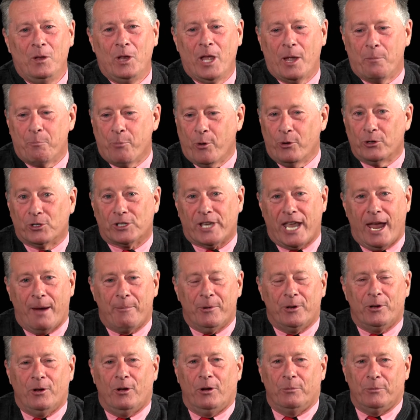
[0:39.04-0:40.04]
Bruce
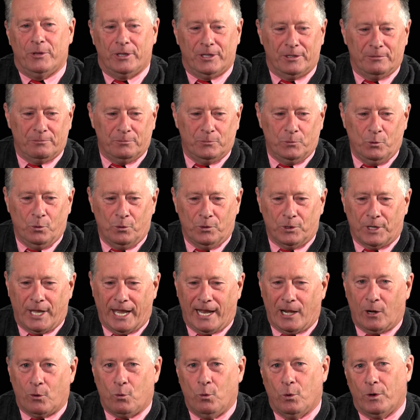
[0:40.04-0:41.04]
Cameron. I'm the Northern
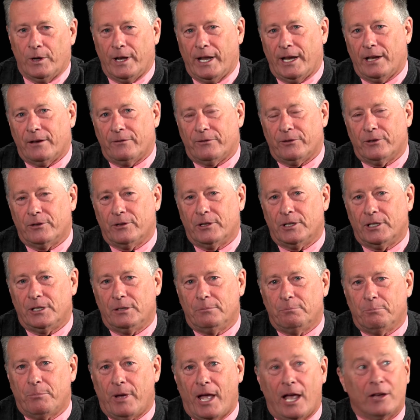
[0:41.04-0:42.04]
Cattle Coordinator for the
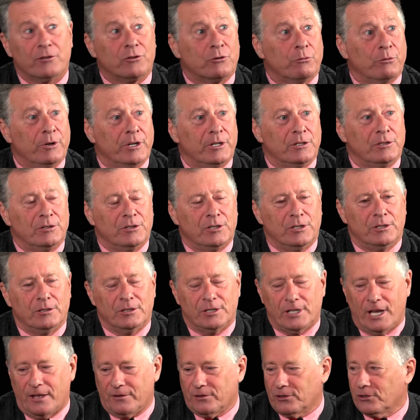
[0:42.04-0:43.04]
pastoral regions in
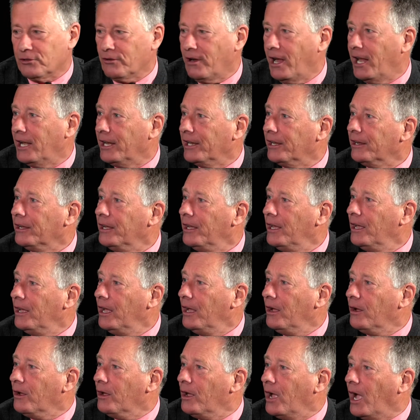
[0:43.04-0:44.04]
South Australia
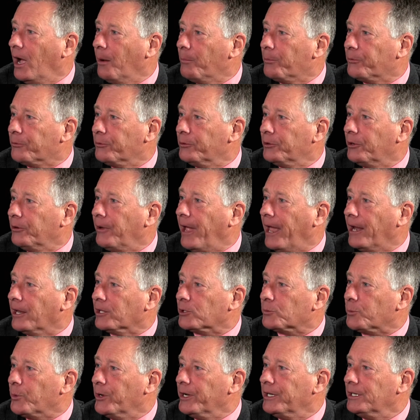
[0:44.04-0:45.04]
up through to Alice
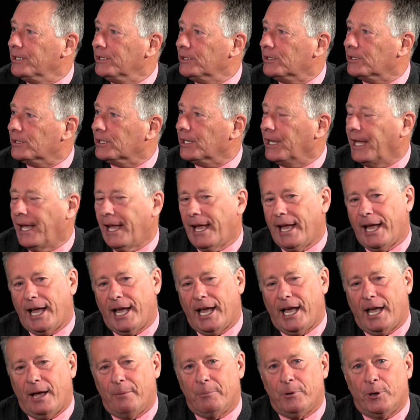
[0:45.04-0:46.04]
Springs
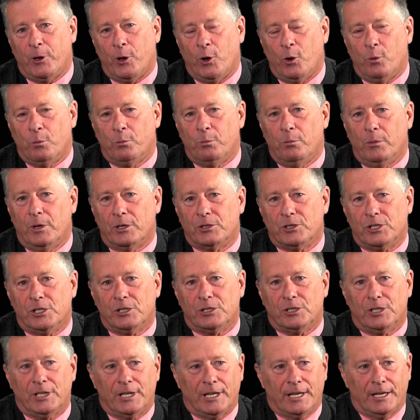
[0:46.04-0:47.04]
and help
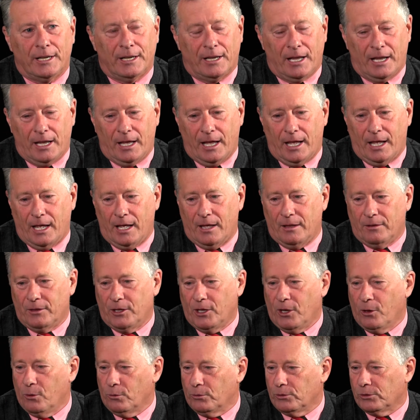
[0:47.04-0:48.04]
assisting the
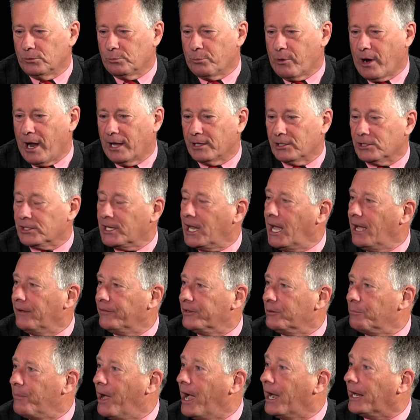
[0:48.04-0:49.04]
Elders branch staff
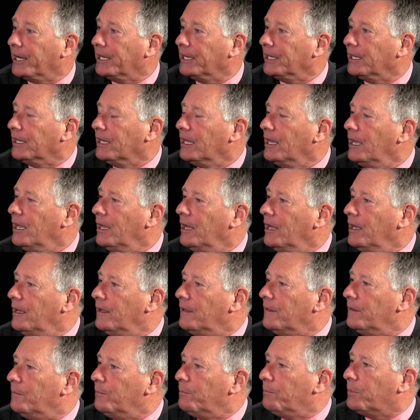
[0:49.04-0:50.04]
in marketing
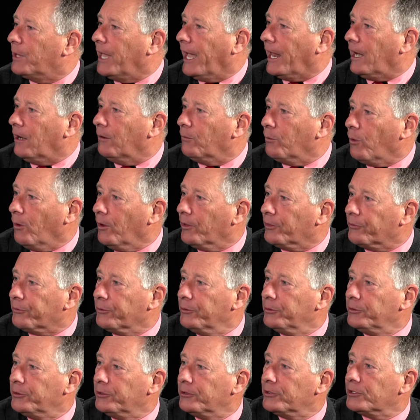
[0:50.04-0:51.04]
cattle right
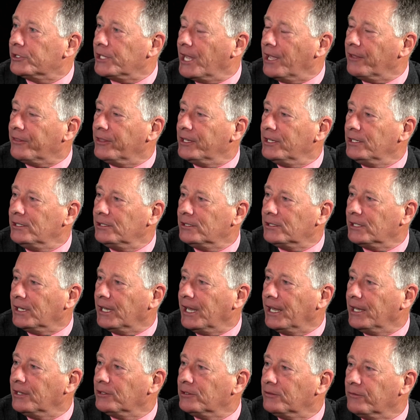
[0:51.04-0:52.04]
through to the southeast
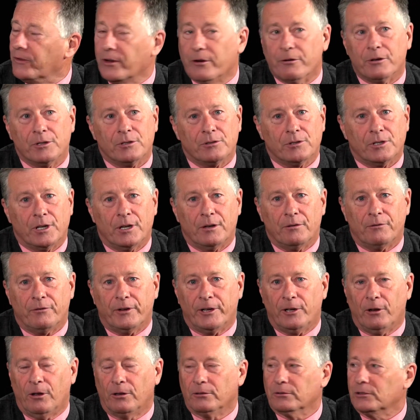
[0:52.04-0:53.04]
and to various
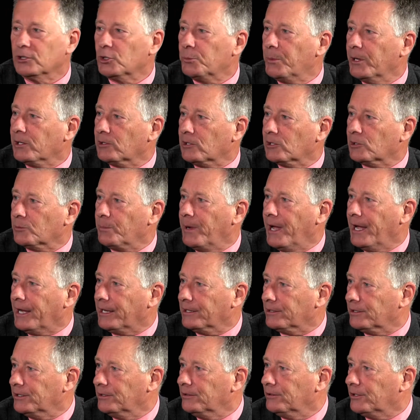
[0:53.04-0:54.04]
feedlot and specialist
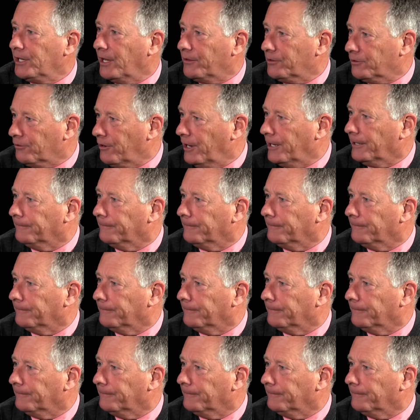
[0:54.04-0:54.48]
markets in South Australia.